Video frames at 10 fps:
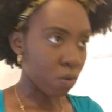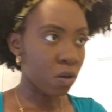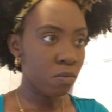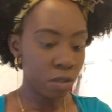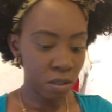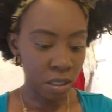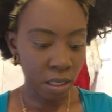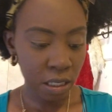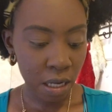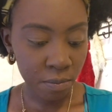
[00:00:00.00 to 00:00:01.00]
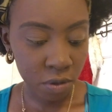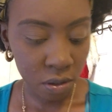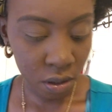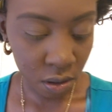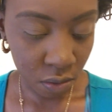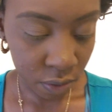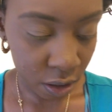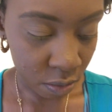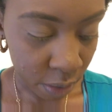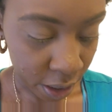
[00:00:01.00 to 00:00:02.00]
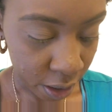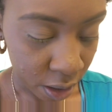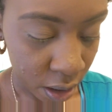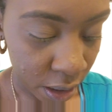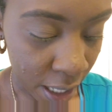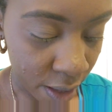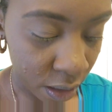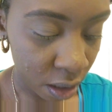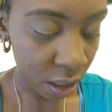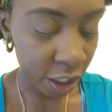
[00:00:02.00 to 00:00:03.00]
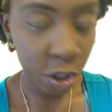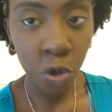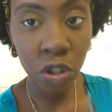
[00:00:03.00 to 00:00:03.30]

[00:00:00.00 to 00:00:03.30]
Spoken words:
We're almost done. I'm just gonna go into my Kathleen Lights